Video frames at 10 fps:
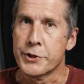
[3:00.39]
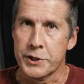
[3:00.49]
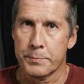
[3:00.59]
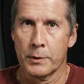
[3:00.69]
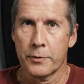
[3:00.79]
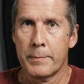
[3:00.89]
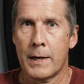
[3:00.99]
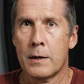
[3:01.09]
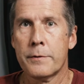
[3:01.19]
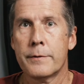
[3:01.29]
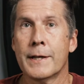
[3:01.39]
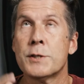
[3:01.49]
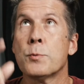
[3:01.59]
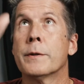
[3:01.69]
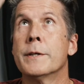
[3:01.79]
just below the mouth,
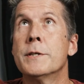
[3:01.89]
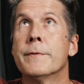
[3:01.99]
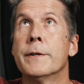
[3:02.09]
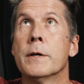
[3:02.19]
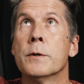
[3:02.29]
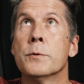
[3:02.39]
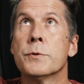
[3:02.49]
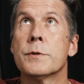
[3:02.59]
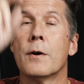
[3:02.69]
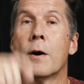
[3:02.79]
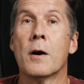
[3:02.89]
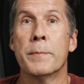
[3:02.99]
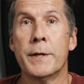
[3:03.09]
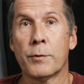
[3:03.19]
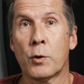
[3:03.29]
that's what these videos are
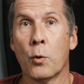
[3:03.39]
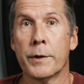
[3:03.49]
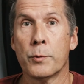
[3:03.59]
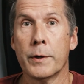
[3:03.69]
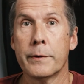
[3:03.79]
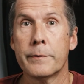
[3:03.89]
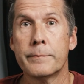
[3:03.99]
being recorded with.